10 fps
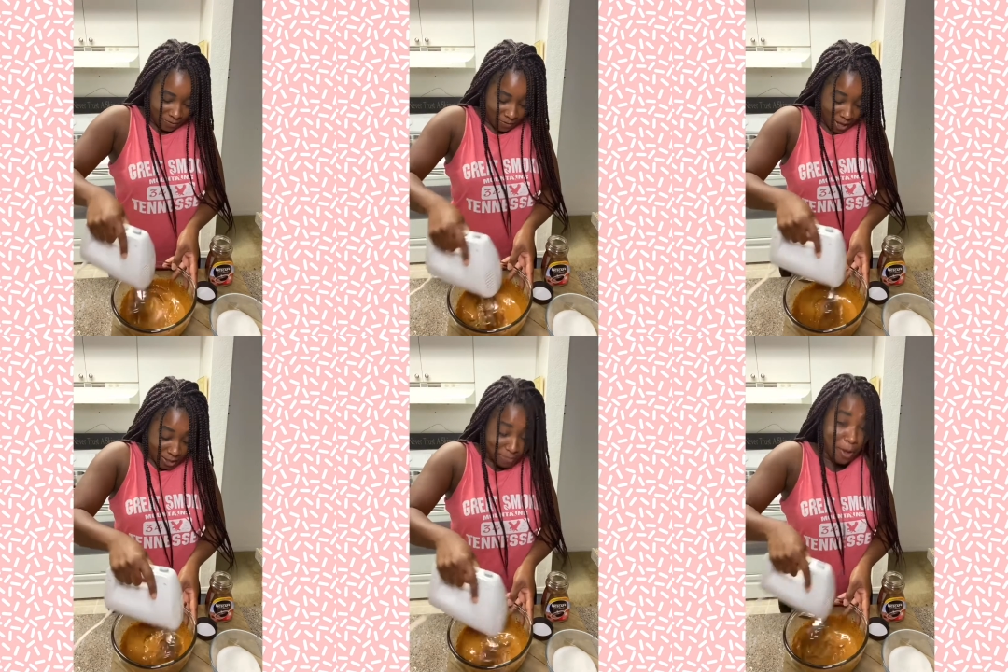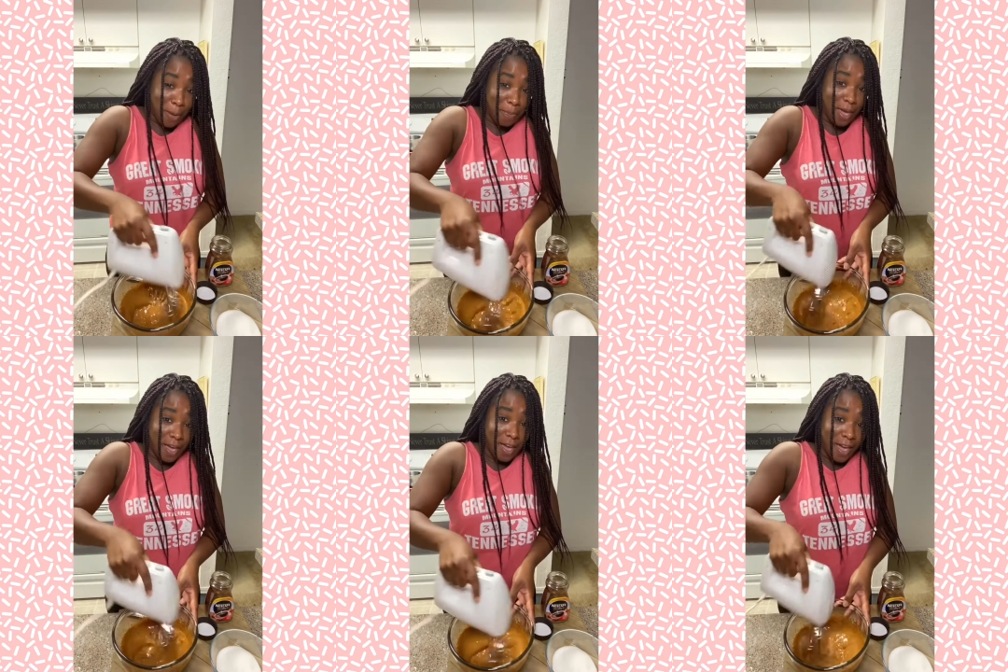It's
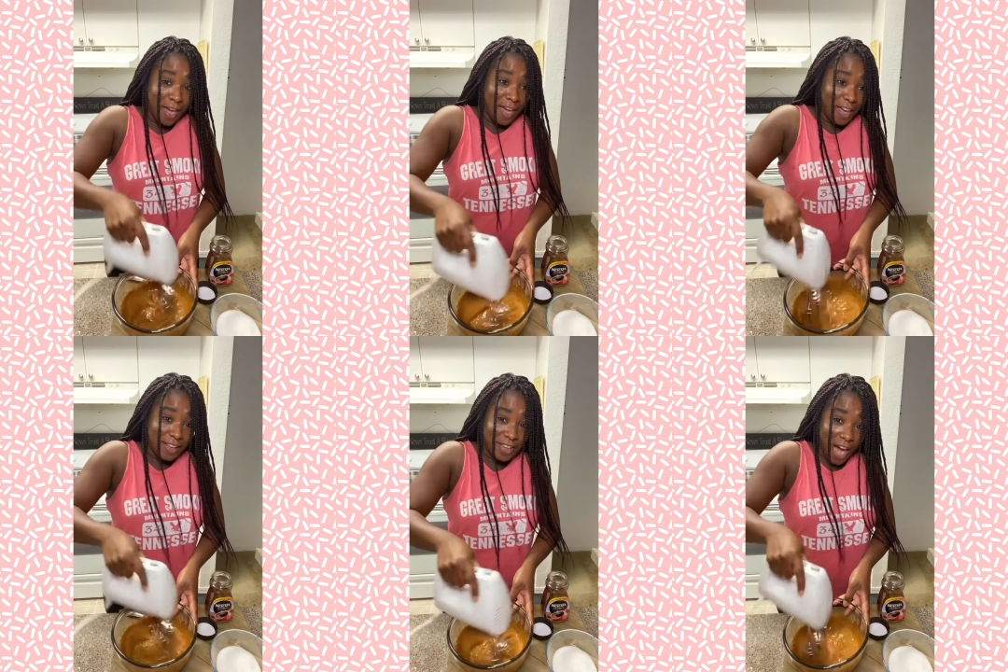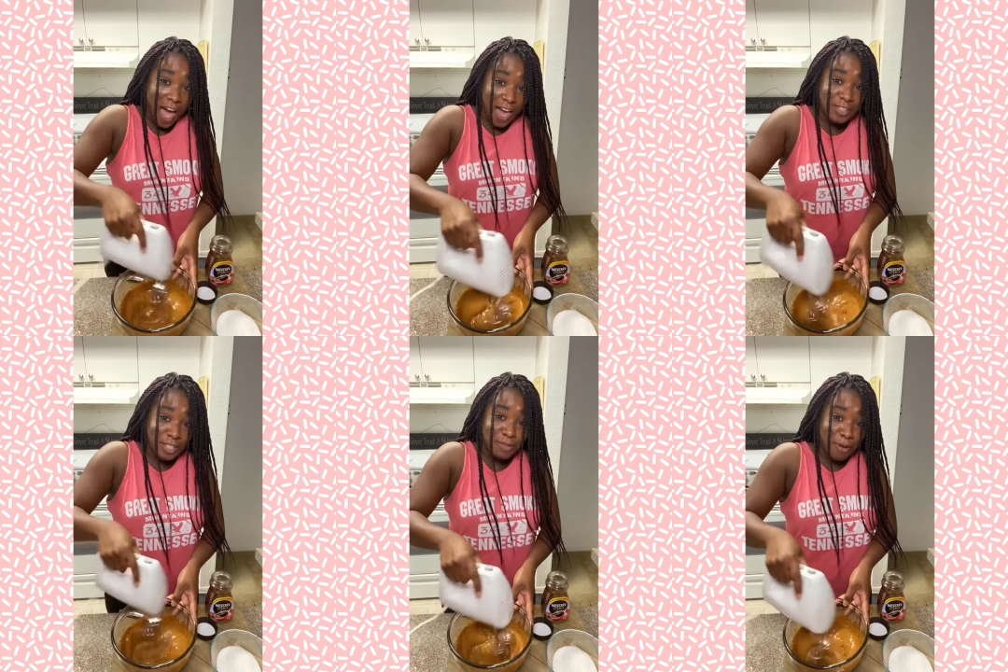whipping. Guys,
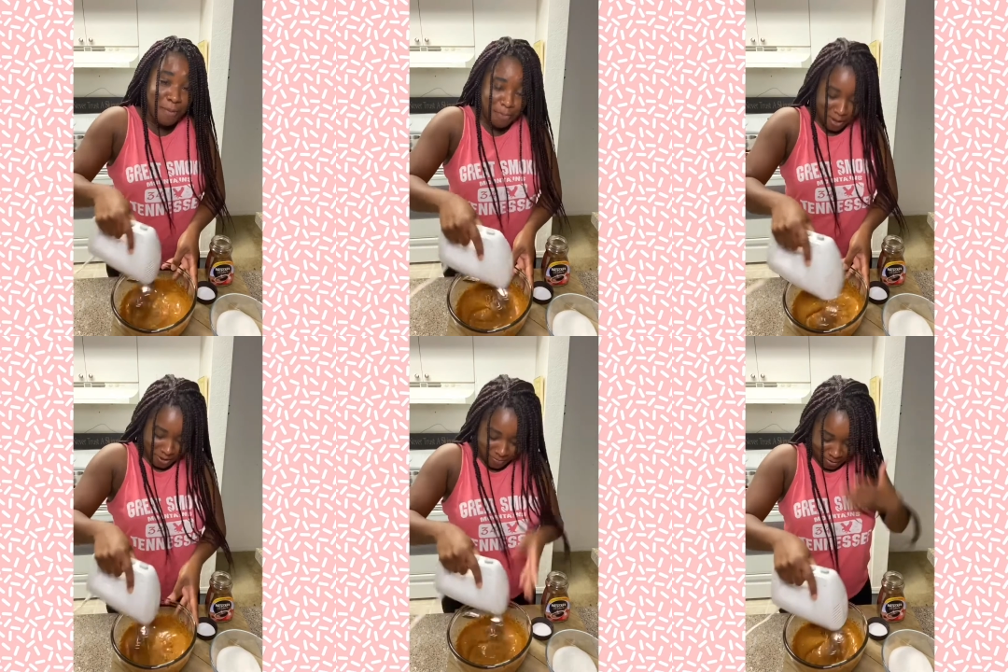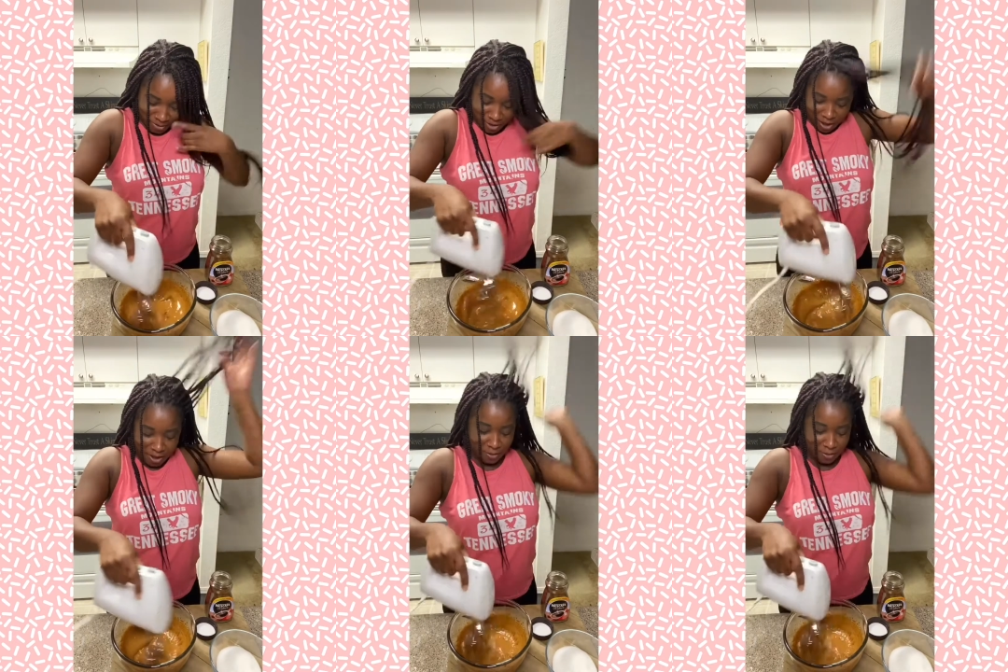it's whipping. Okay.